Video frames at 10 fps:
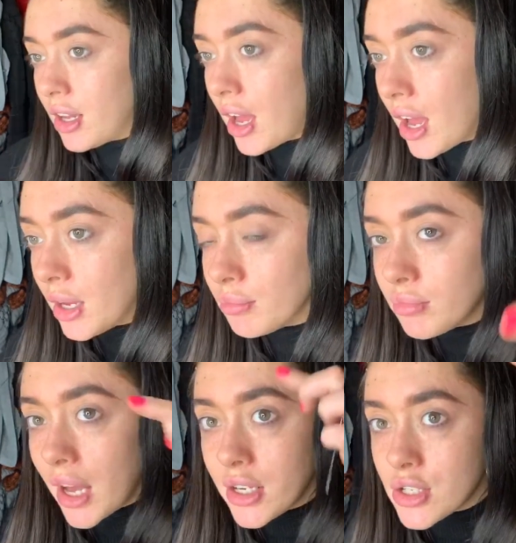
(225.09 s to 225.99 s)
um,
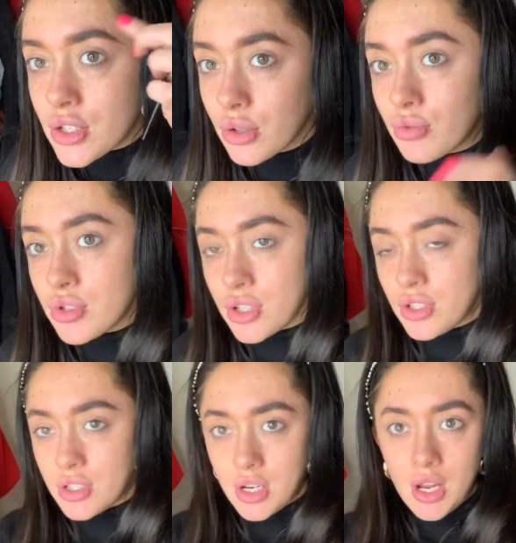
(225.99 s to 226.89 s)
I just don't
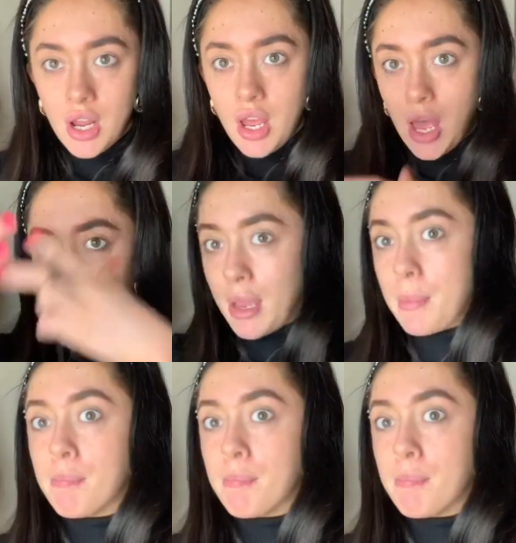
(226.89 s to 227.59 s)
sit a big